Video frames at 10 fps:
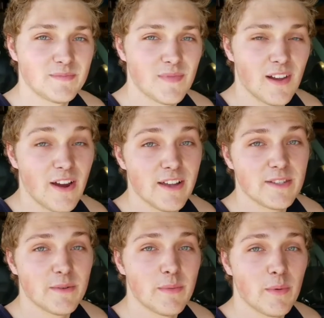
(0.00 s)
All right,
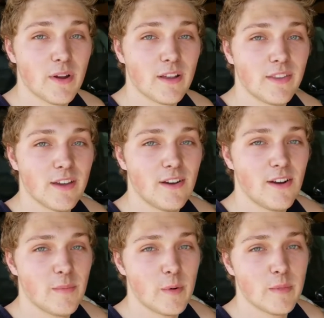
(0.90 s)
so we've been working on the
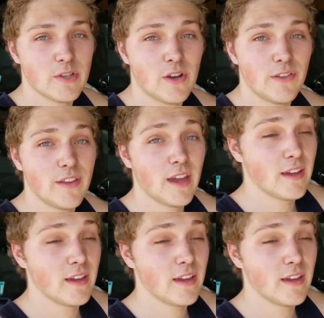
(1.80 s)
car pretty much all day,